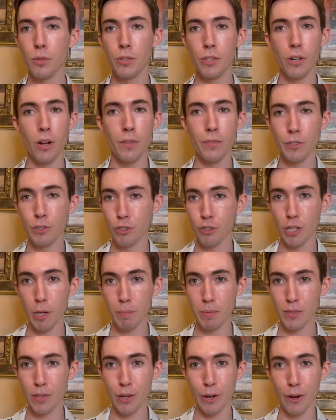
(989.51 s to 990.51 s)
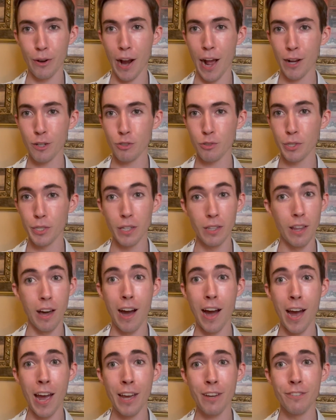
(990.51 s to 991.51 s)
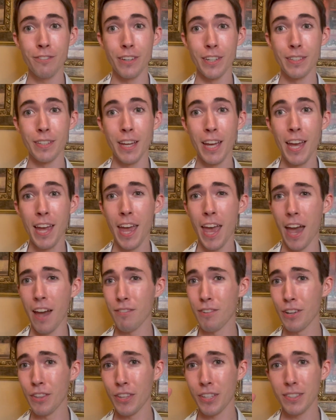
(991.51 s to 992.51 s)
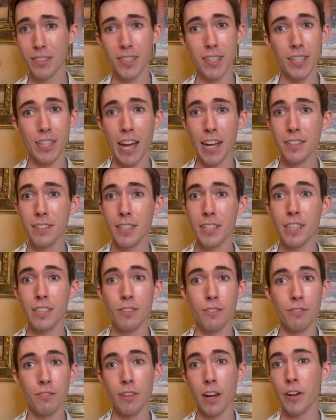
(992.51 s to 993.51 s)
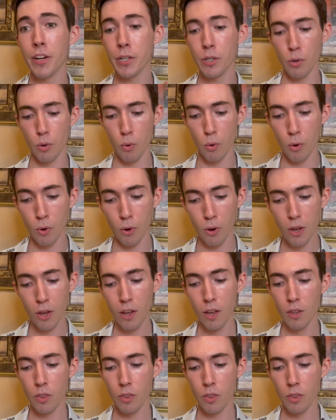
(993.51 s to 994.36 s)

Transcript: They're on these ships that are actually alive and everything's connected. It's very cool.